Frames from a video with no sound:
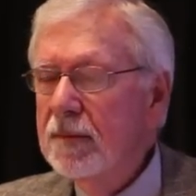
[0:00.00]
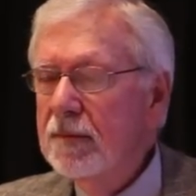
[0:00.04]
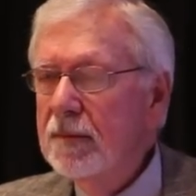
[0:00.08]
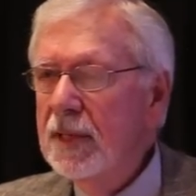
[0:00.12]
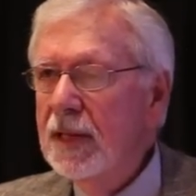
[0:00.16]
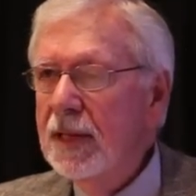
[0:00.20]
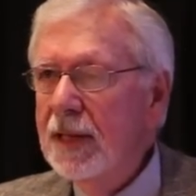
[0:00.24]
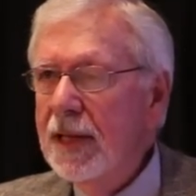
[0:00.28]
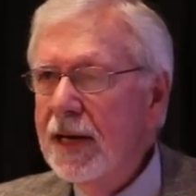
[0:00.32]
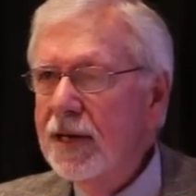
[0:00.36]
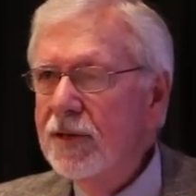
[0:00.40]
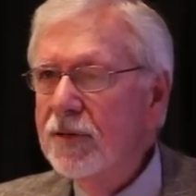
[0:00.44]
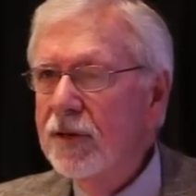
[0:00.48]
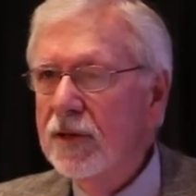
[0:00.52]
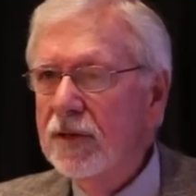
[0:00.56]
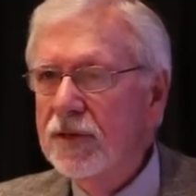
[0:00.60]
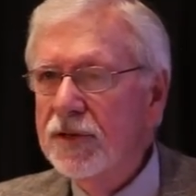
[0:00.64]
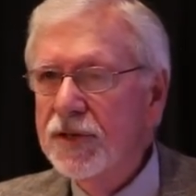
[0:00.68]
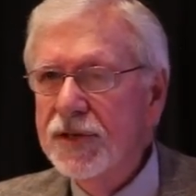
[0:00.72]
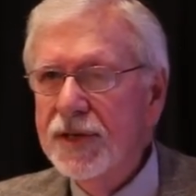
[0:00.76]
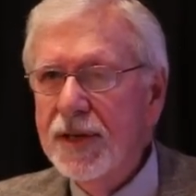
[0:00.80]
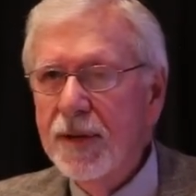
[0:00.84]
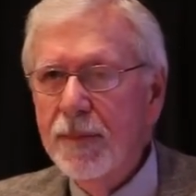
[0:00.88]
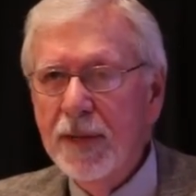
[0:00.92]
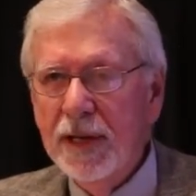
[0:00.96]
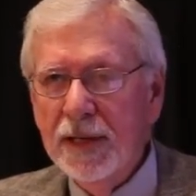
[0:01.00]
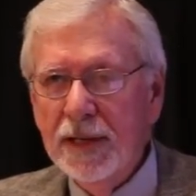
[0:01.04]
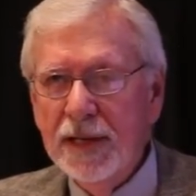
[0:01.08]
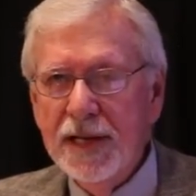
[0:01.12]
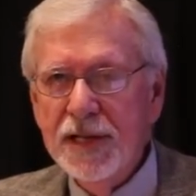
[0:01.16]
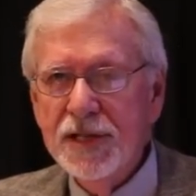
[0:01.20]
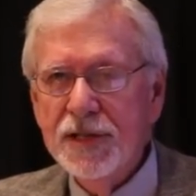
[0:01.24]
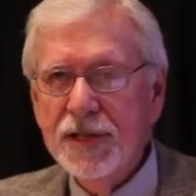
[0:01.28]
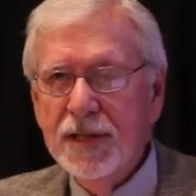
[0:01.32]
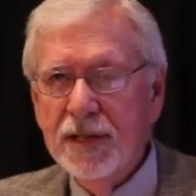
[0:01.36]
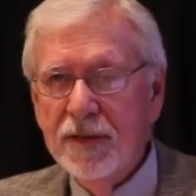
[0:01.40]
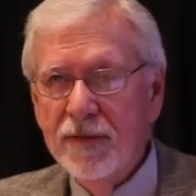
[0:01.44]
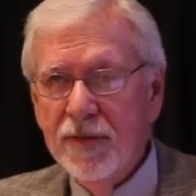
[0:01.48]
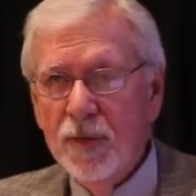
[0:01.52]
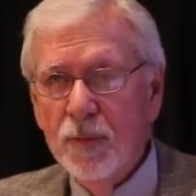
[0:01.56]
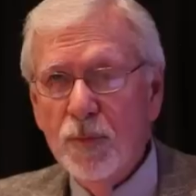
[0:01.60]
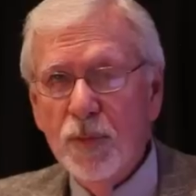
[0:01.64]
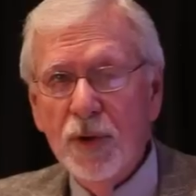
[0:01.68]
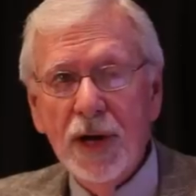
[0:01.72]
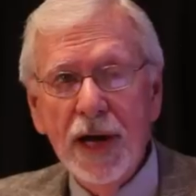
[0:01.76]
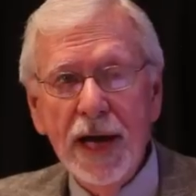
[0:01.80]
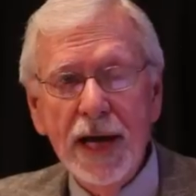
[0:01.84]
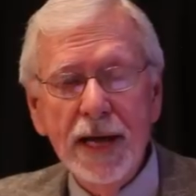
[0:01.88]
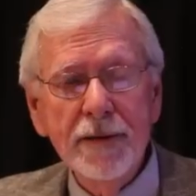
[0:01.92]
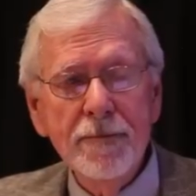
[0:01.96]
electrical stimulation of the
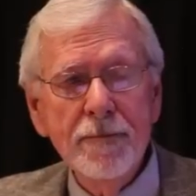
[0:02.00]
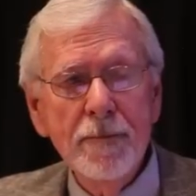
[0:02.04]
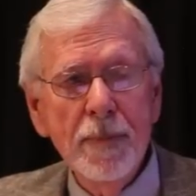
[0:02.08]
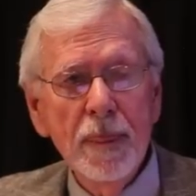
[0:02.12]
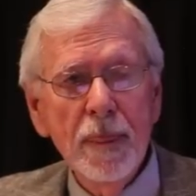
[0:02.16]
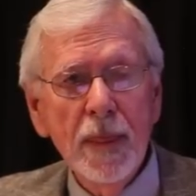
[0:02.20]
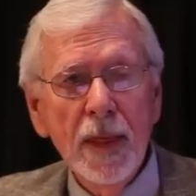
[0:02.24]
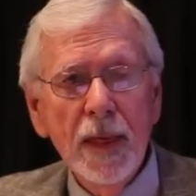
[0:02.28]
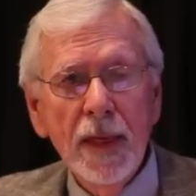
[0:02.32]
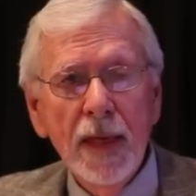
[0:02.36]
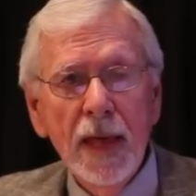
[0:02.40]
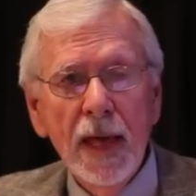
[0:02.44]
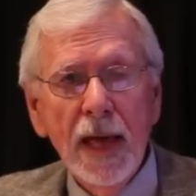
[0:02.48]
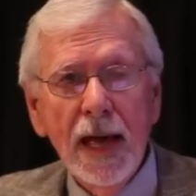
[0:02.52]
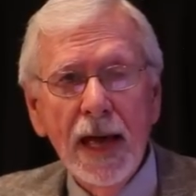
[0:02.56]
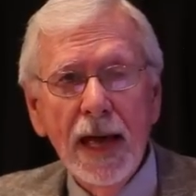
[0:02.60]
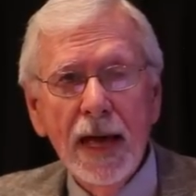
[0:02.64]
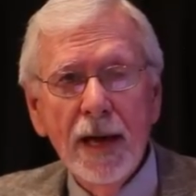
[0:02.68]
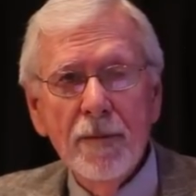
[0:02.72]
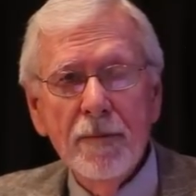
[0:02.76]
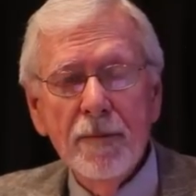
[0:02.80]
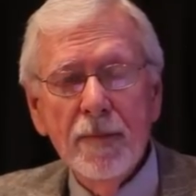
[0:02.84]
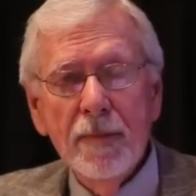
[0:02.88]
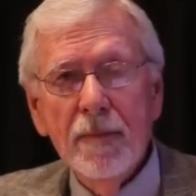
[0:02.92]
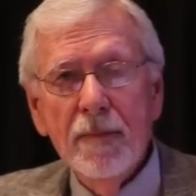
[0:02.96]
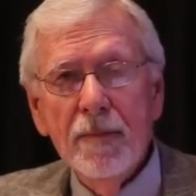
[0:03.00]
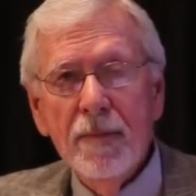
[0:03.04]
brain uh,